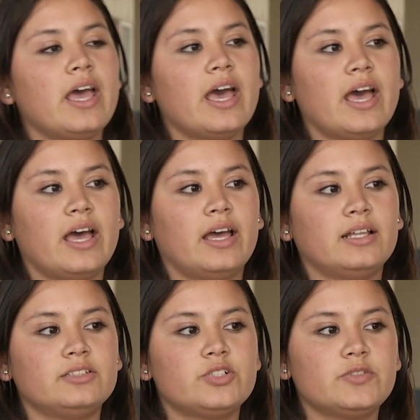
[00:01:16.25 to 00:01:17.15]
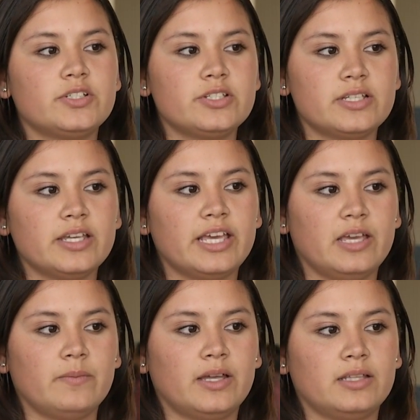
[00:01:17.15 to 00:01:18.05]
And Trees for Tucson
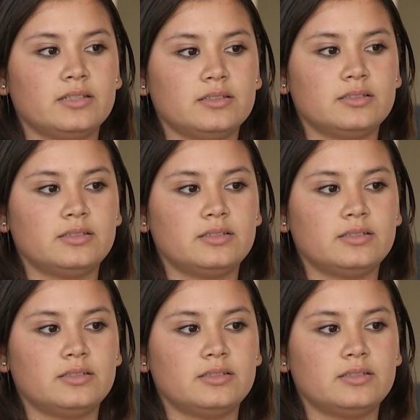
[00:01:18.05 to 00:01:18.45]
came and